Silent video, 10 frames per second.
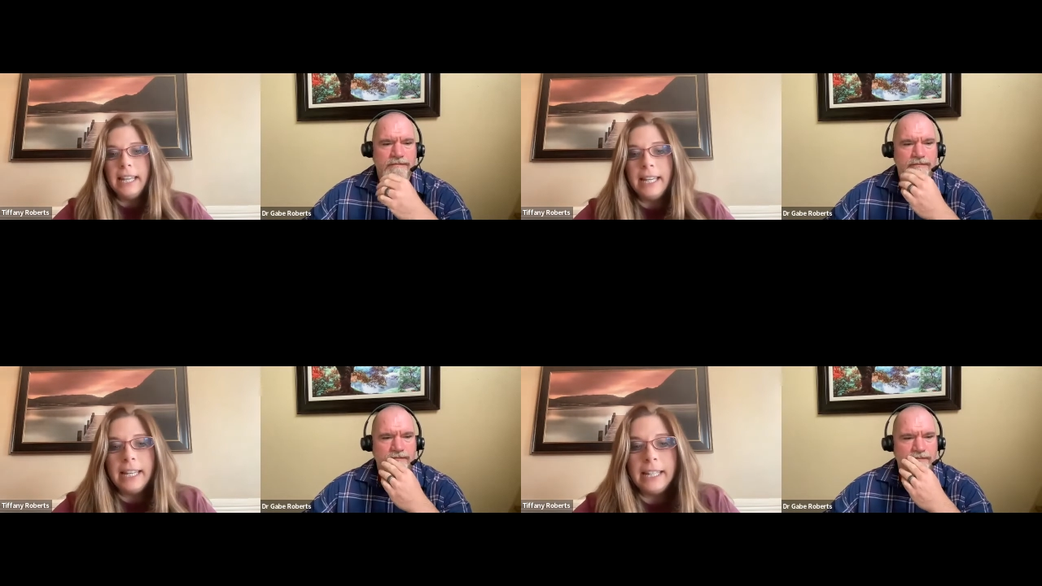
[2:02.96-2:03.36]

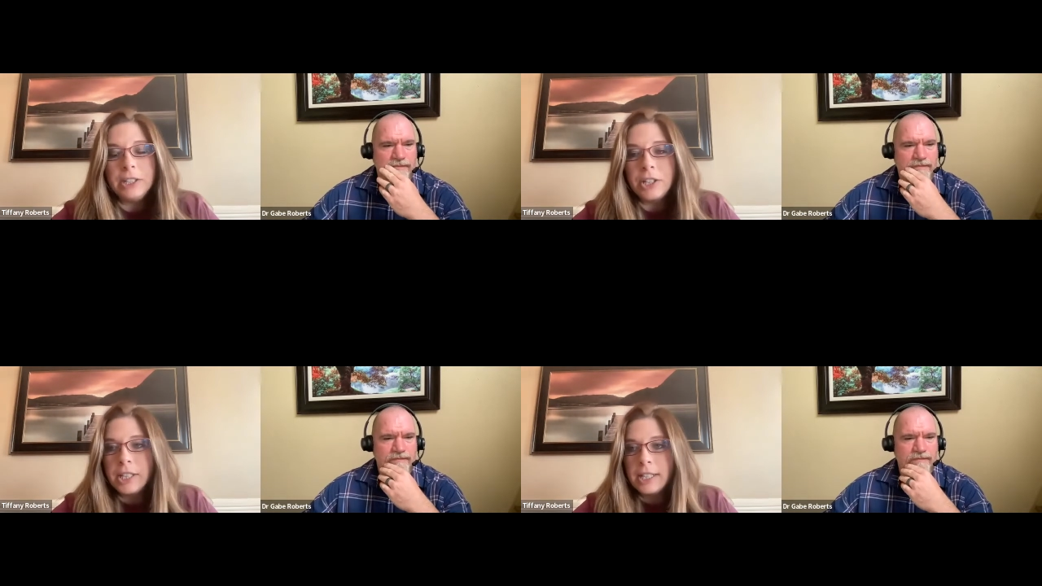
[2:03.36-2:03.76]

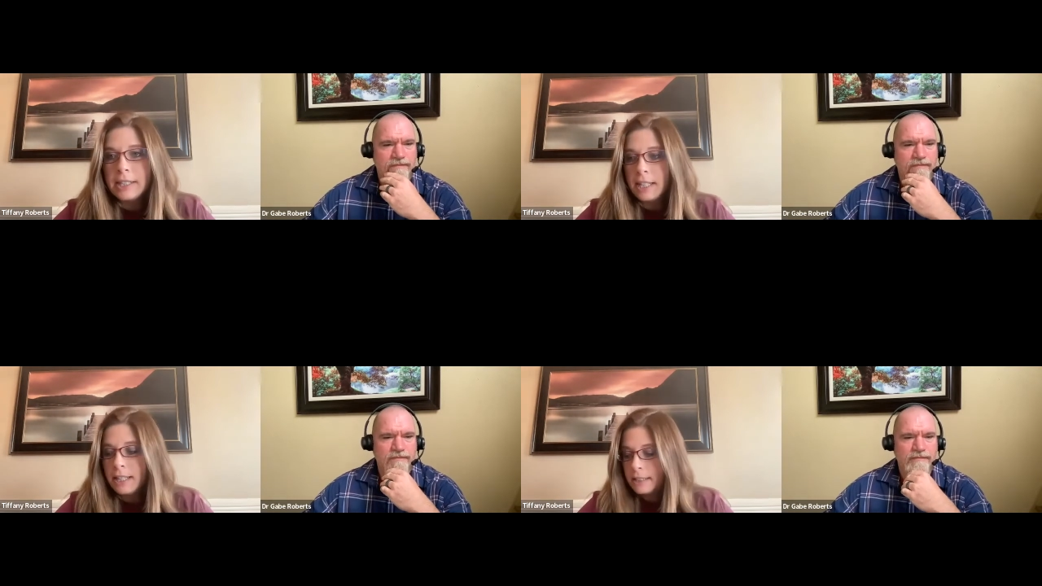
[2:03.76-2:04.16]
Speaker 1: and she
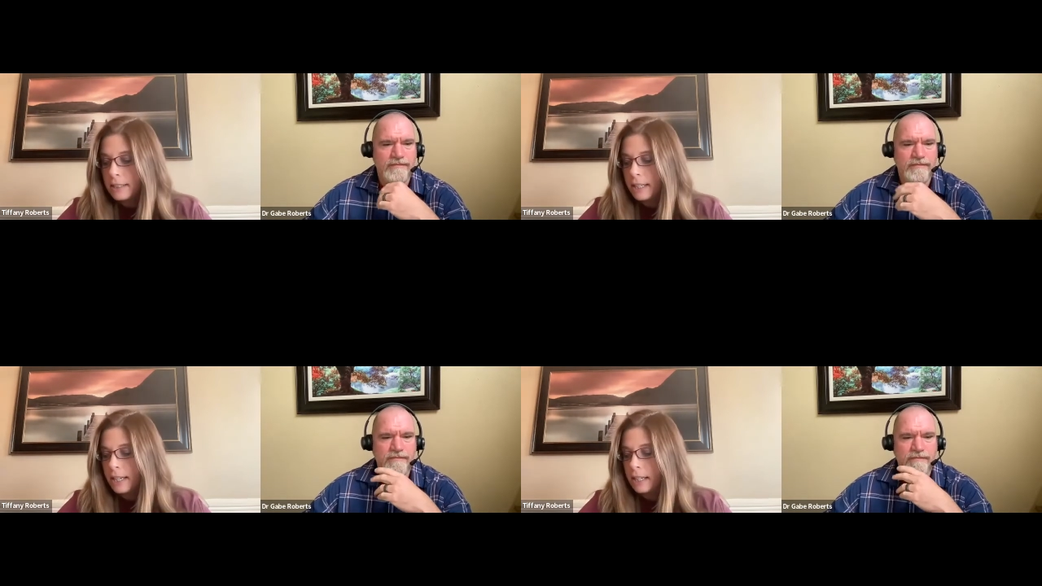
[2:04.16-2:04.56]

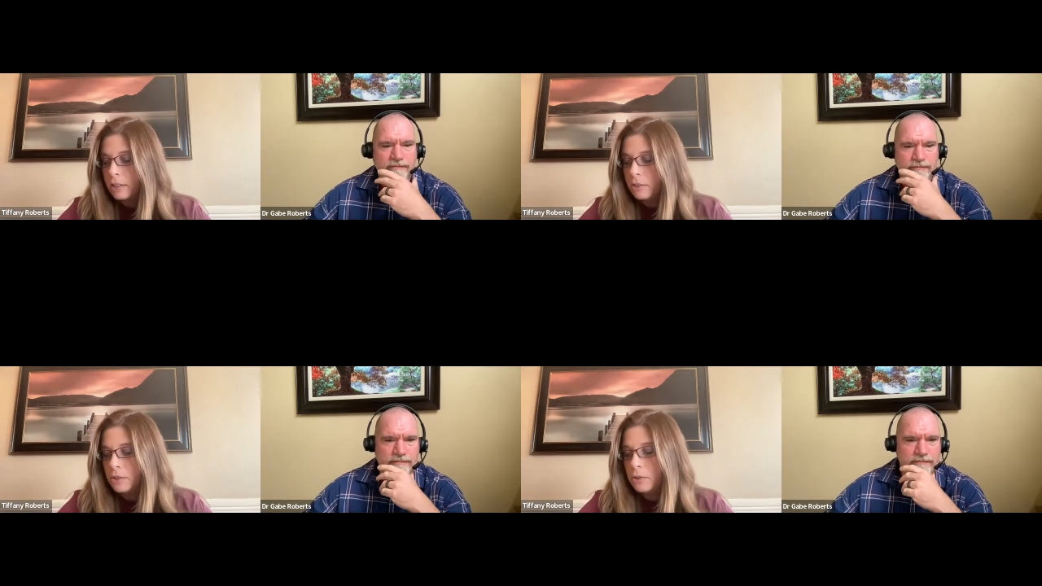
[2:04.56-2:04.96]
says,
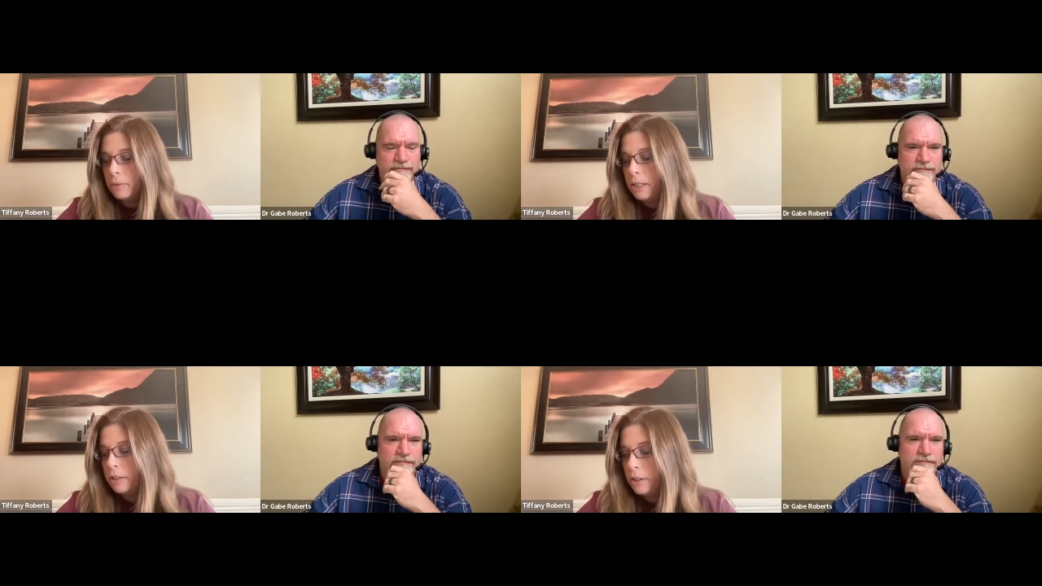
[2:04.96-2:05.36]
How do
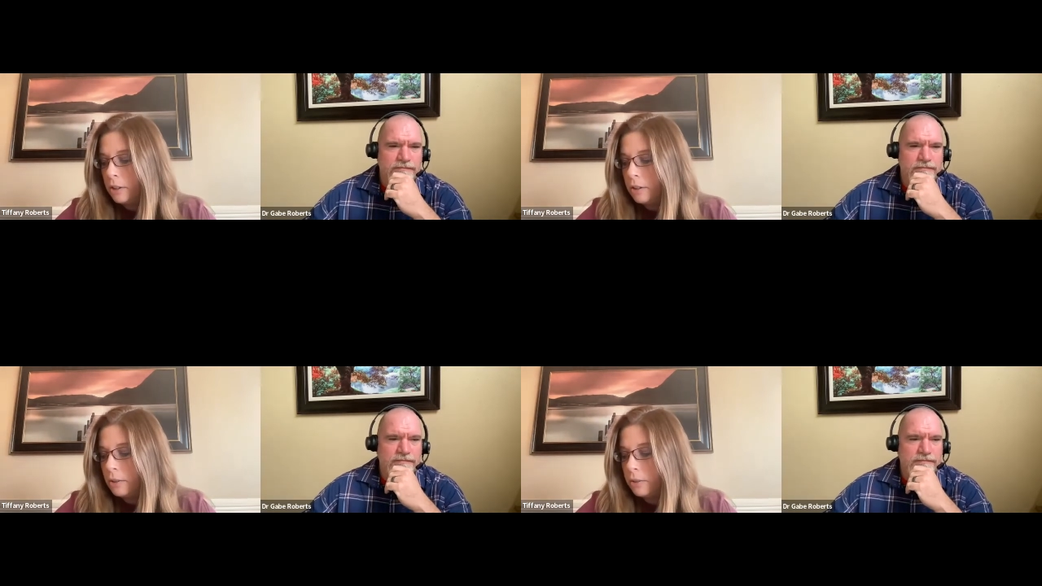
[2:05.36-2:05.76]
we
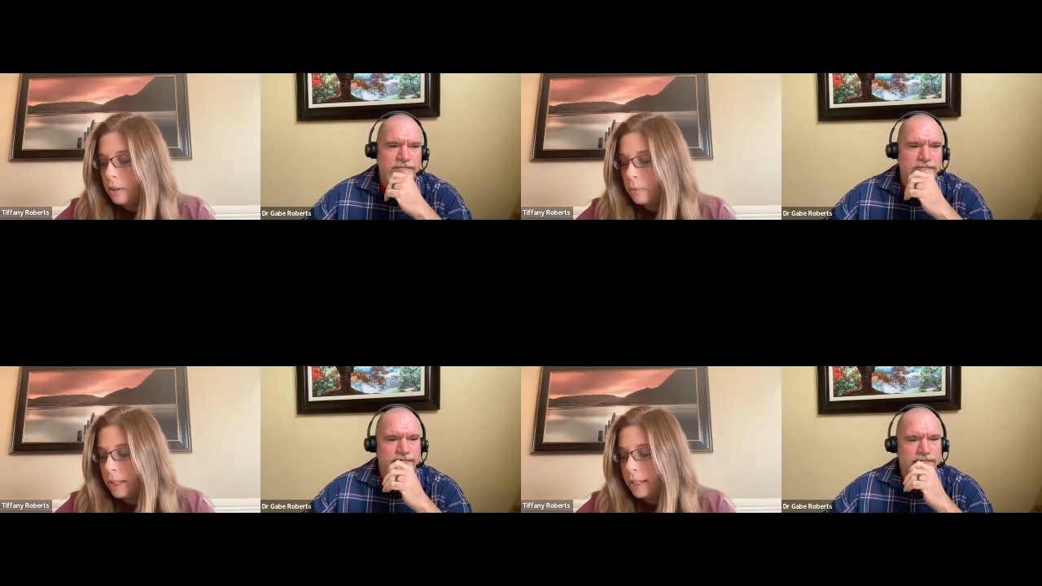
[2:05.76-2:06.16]
know
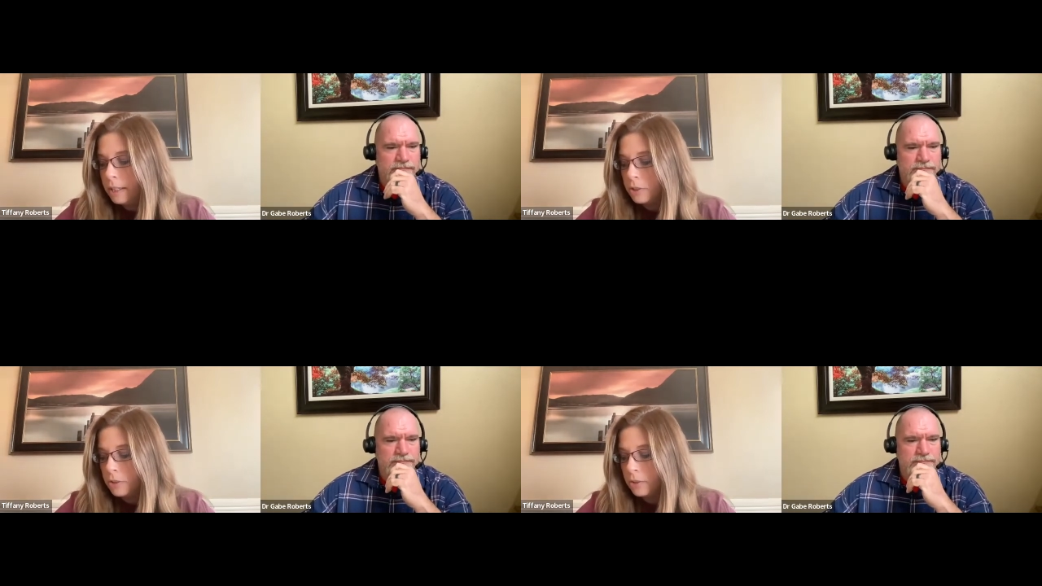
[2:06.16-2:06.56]
that we
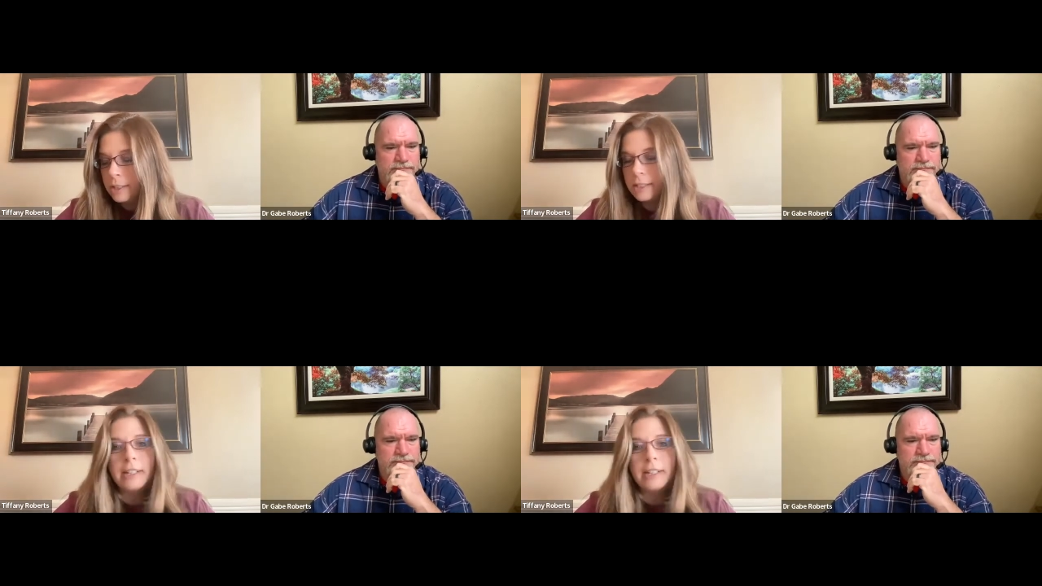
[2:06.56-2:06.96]
can
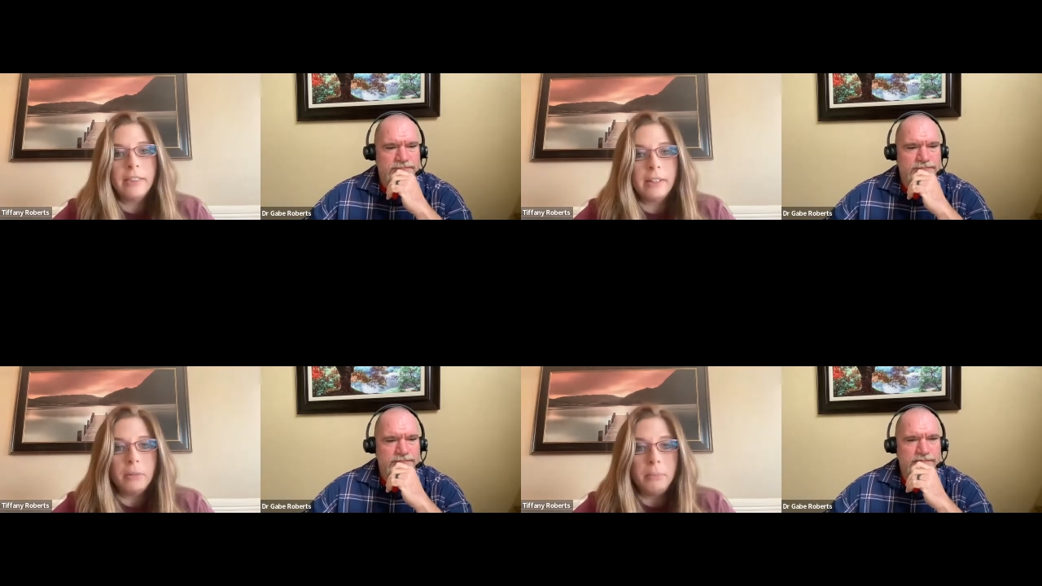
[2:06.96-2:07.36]
trust a
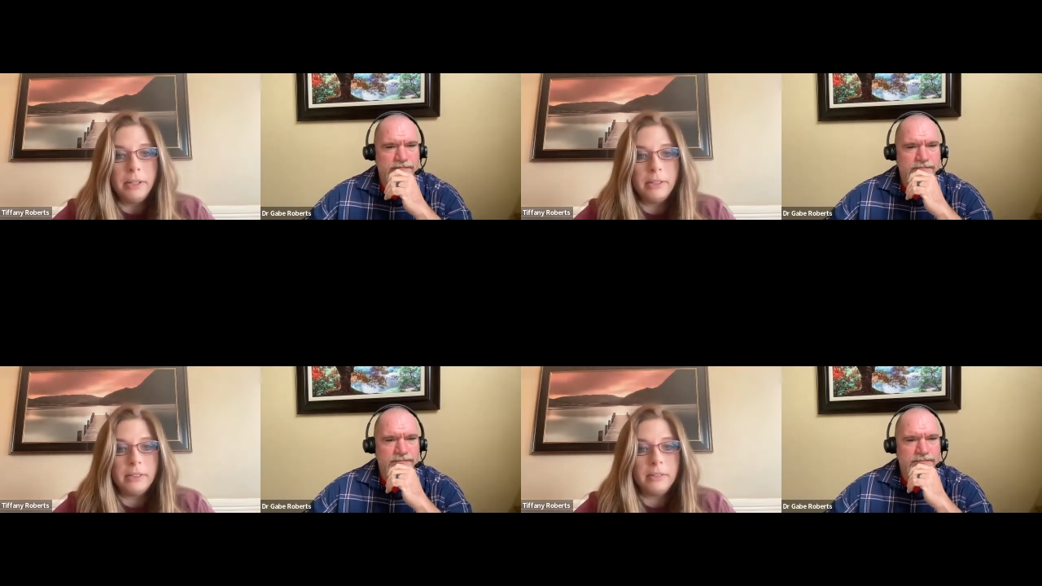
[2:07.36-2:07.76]

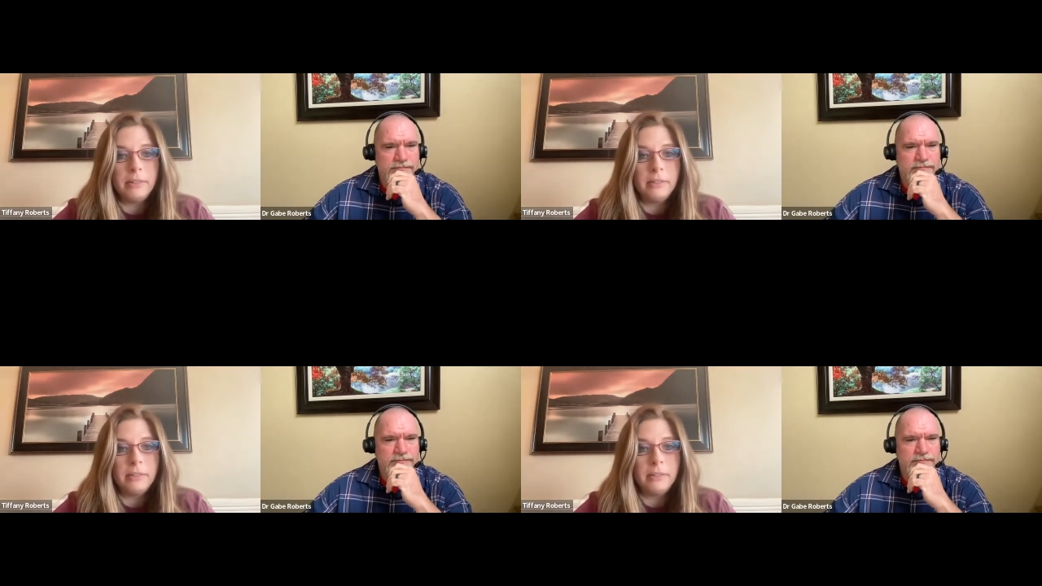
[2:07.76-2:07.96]
therapist?